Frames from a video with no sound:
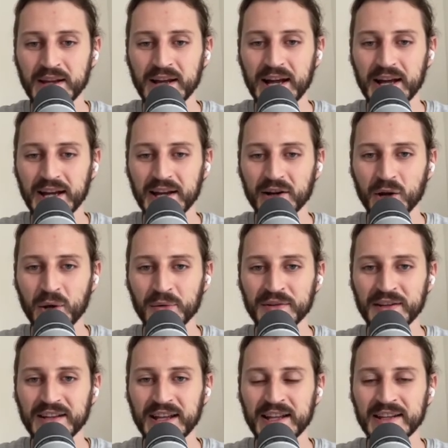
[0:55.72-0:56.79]
I can close
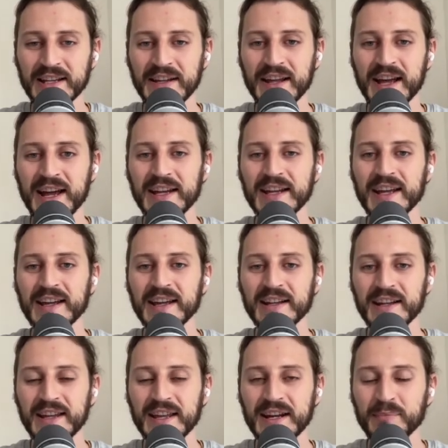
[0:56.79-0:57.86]
this and then I can
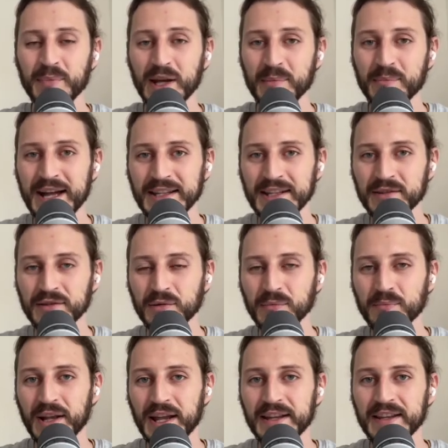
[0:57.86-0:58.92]
click here play button to
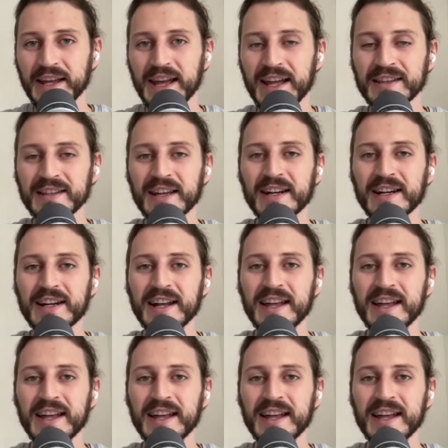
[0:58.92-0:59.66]
play the entire